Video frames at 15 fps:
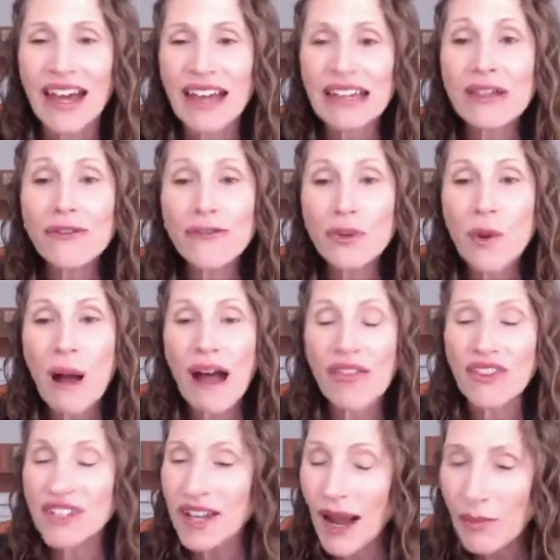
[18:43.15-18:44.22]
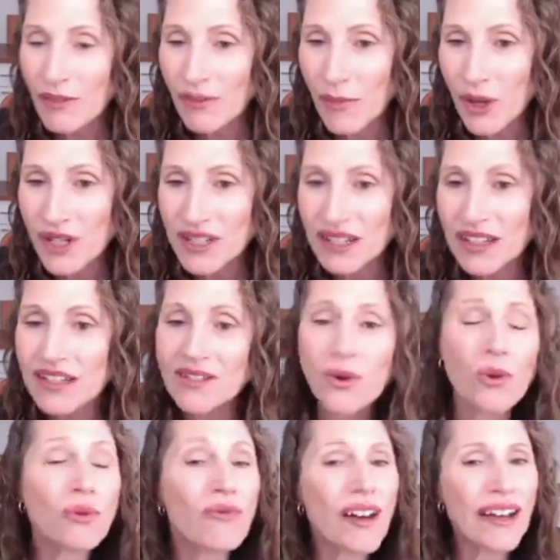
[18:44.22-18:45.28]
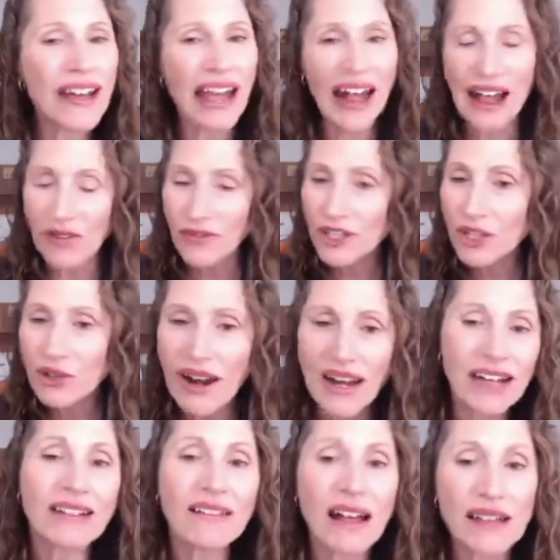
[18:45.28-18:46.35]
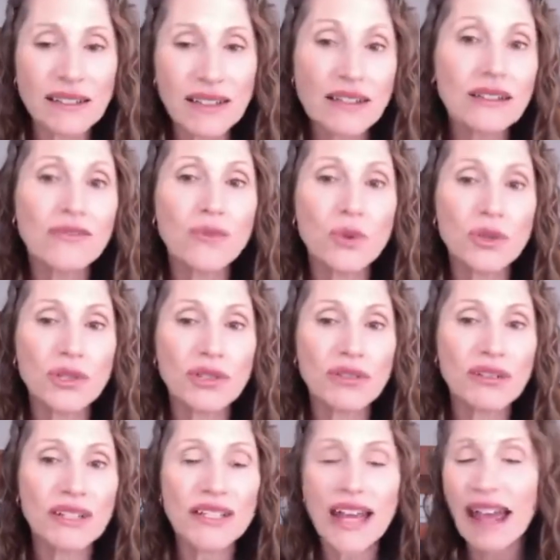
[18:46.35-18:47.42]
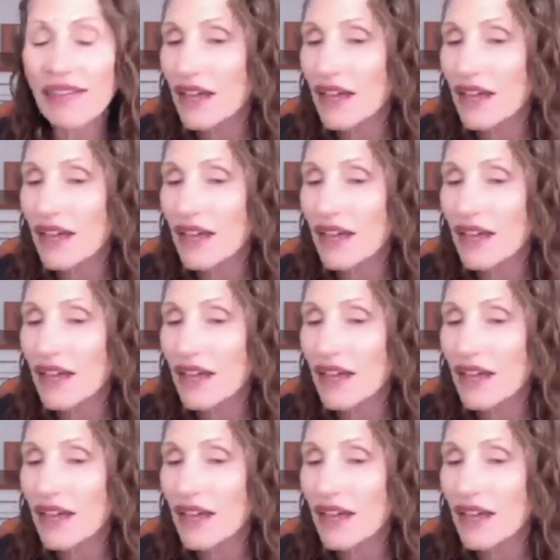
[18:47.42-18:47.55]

If you are the type of person that's already having your 8 glasses of water a day,